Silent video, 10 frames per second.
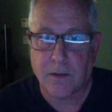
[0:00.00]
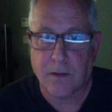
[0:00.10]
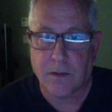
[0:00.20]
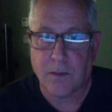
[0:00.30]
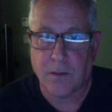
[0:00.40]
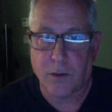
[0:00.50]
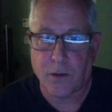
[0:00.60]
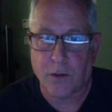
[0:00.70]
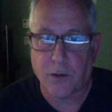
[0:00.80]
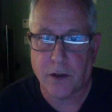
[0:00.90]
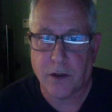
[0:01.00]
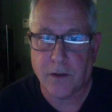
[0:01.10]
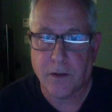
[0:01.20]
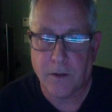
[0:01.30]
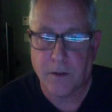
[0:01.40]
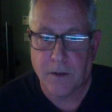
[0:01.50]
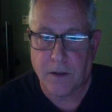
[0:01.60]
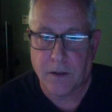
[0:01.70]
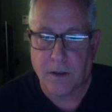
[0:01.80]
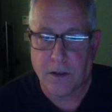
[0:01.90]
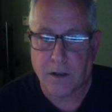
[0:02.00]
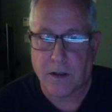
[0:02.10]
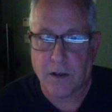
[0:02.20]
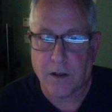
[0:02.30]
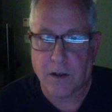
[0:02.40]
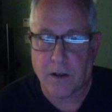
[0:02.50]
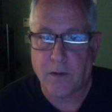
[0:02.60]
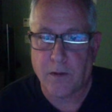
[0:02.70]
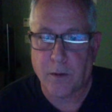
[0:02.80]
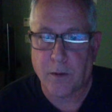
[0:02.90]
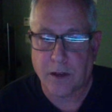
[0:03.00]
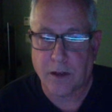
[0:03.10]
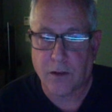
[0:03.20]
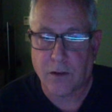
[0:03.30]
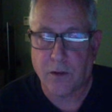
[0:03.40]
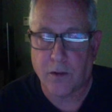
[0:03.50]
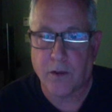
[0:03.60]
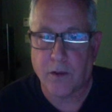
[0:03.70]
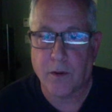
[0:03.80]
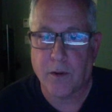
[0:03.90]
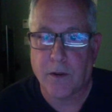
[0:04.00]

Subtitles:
it broke through here, November, late October, November,